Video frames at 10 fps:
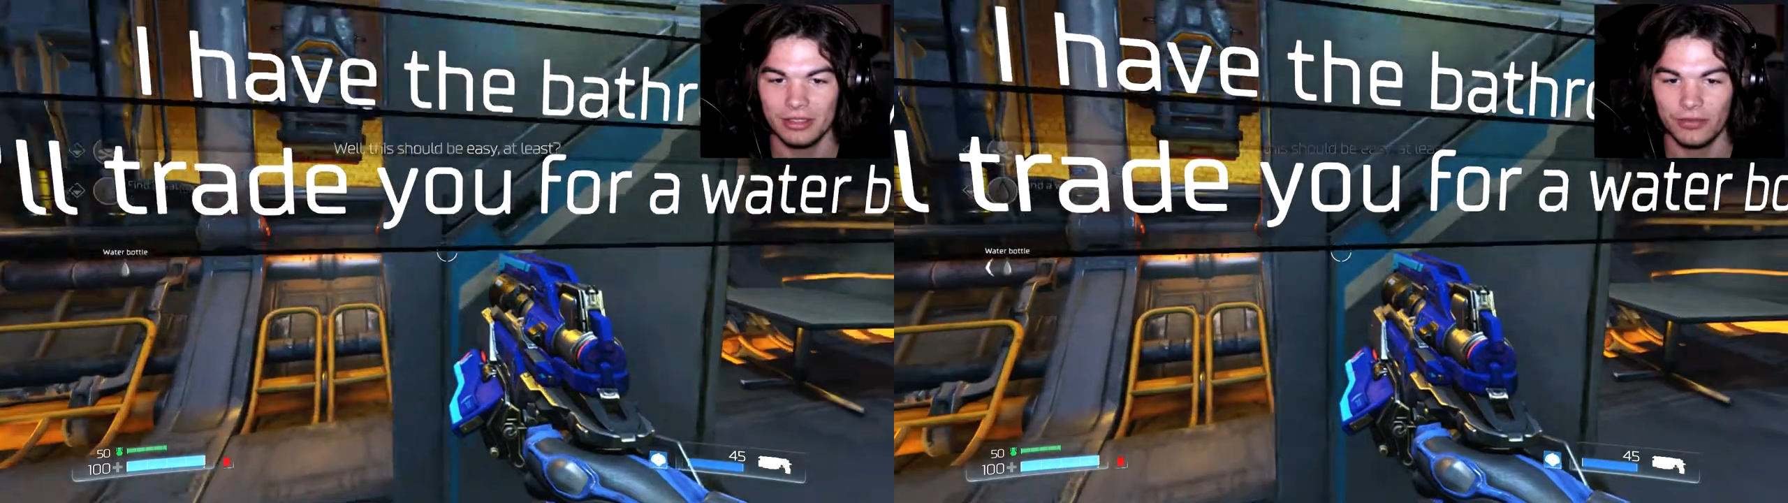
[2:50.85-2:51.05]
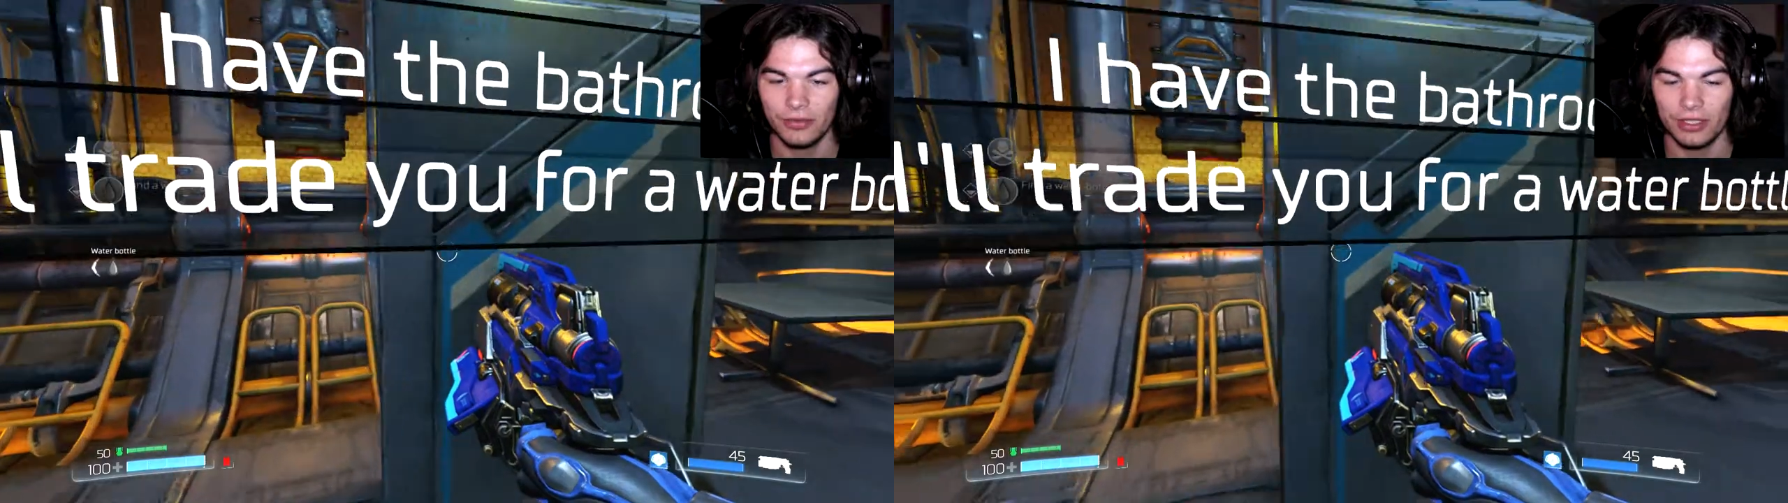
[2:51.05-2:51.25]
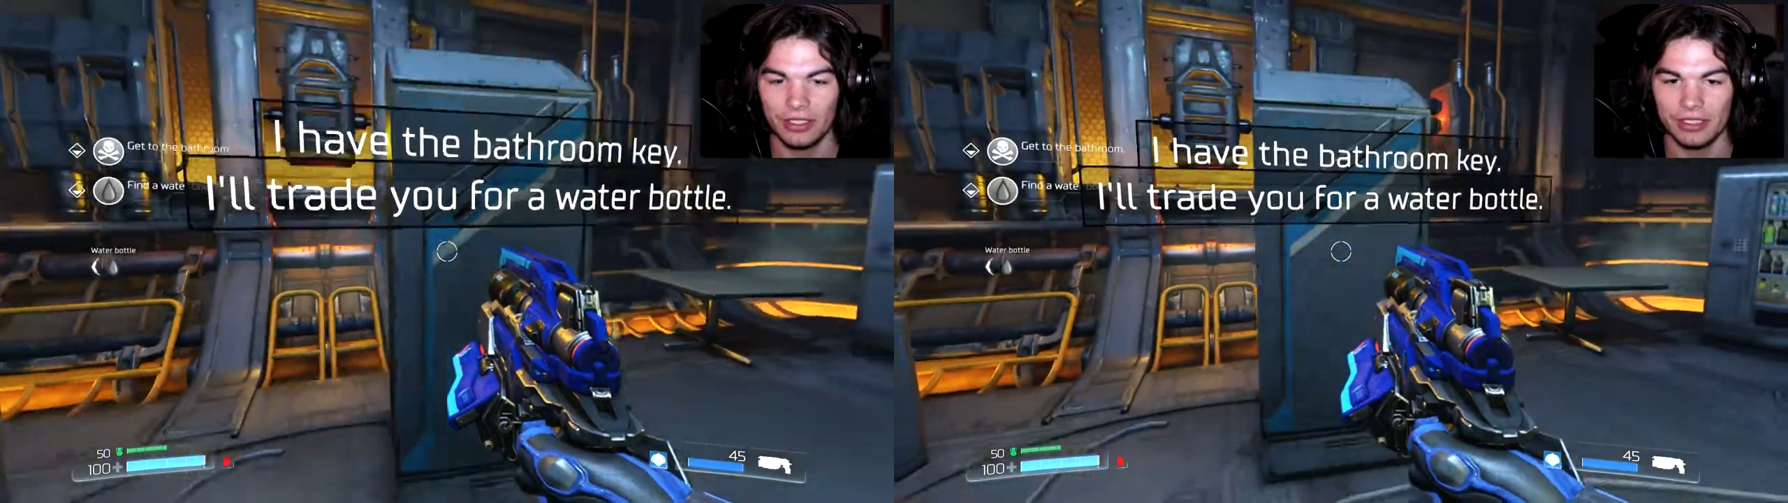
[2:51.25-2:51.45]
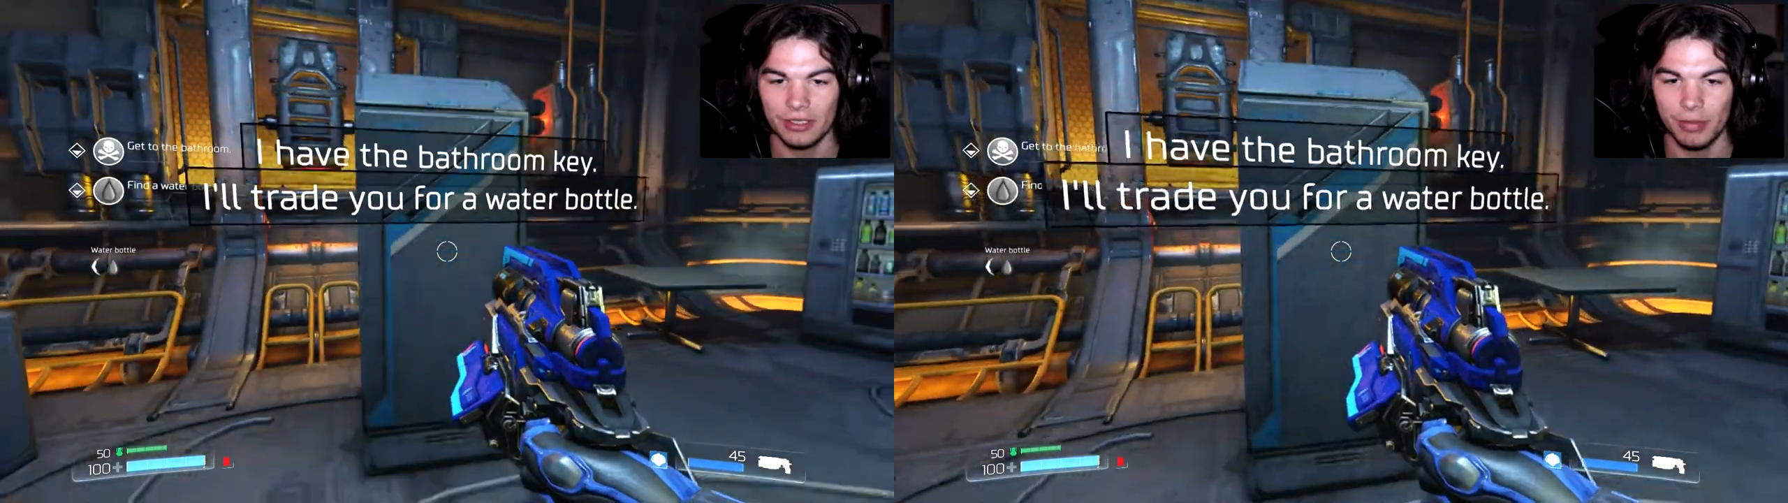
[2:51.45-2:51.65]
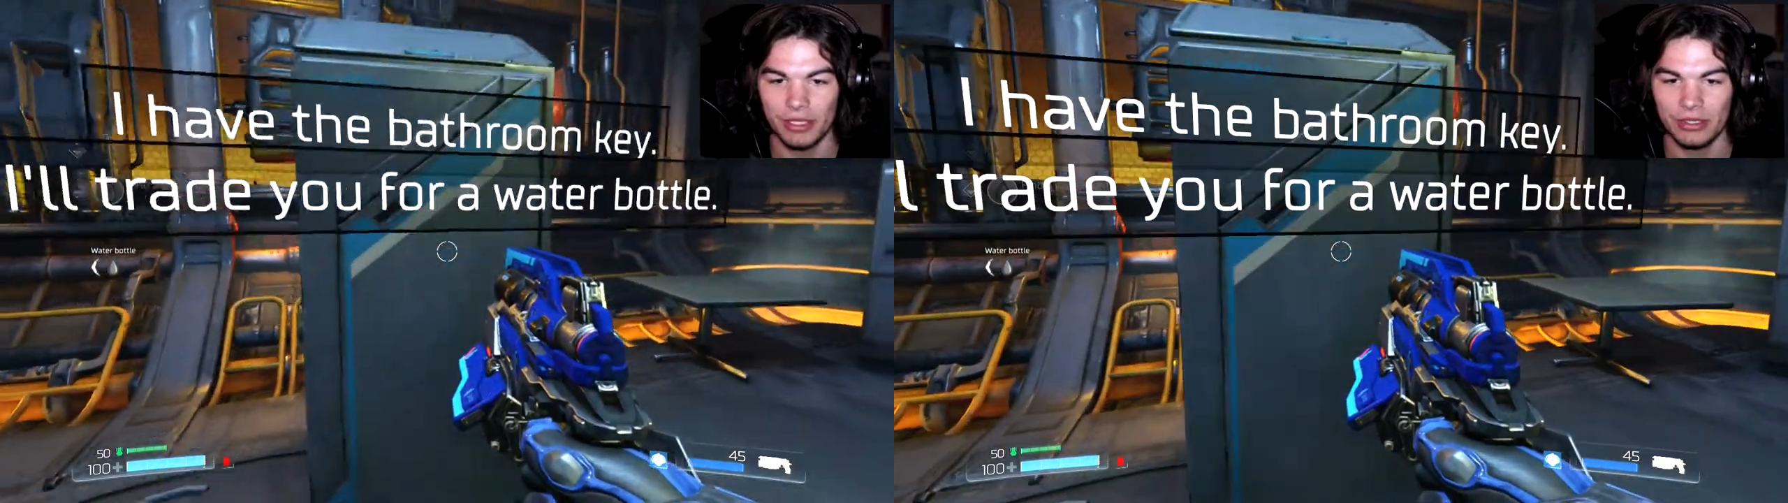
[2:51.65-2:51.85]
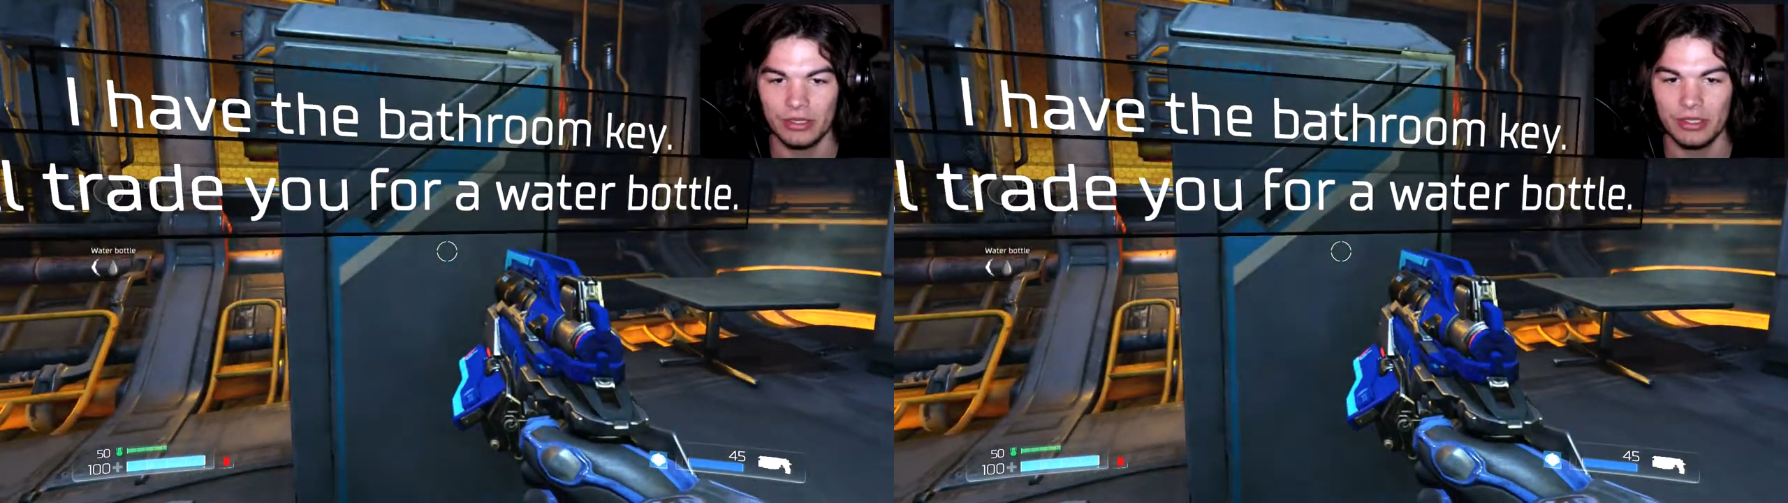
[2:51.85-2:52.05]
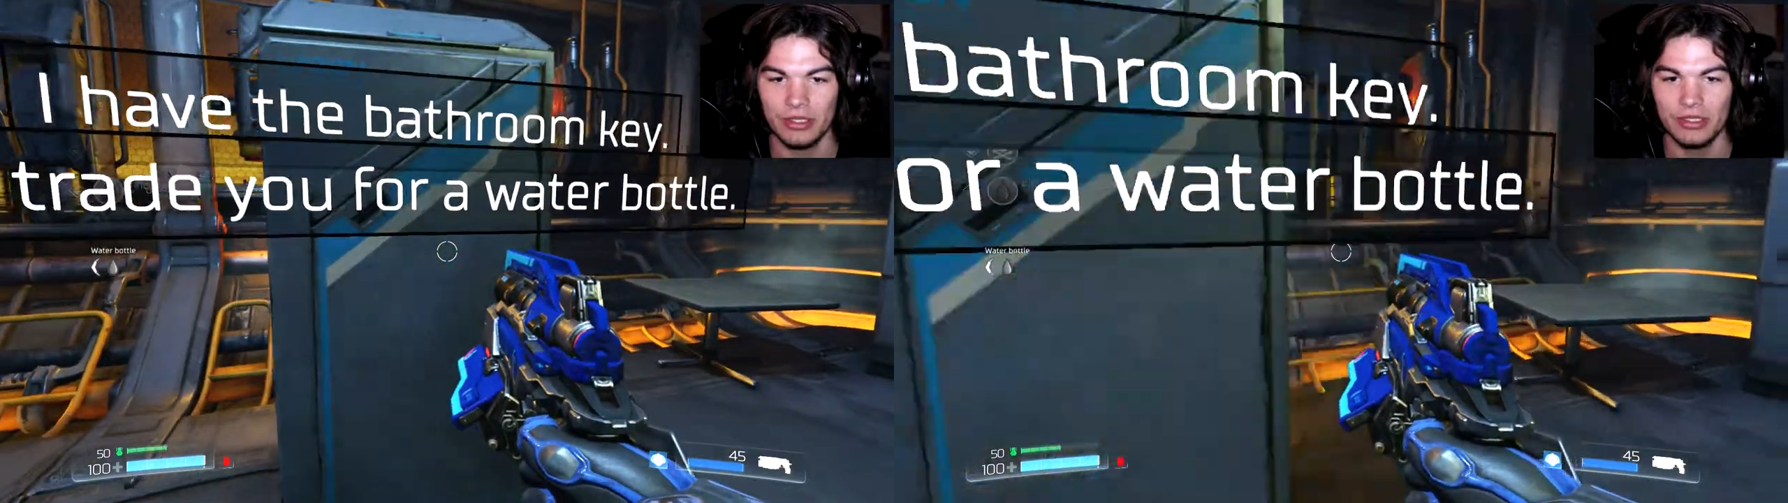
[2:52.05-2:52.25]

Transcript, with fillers: Fucking dispenser?